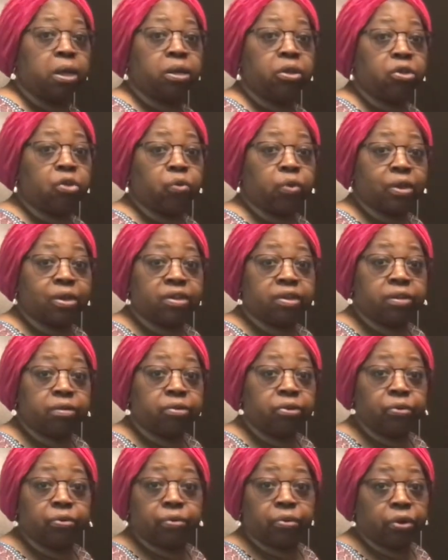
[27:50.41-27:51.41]
You could,
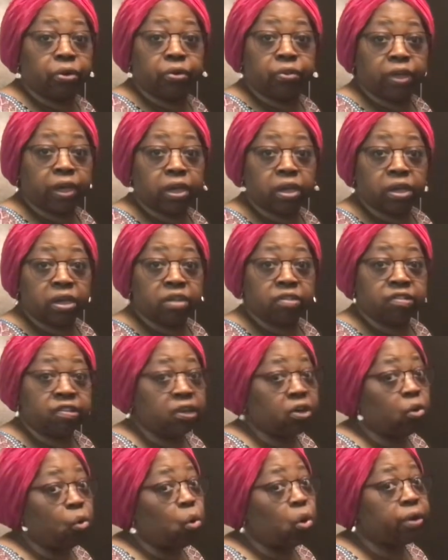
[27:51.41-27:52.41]
you, you know, they could get
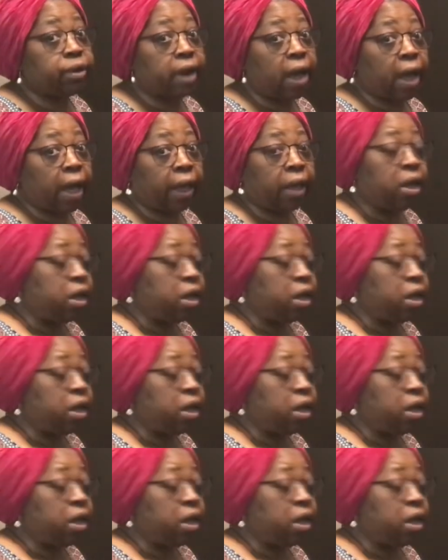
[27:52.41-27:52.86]
sick or die.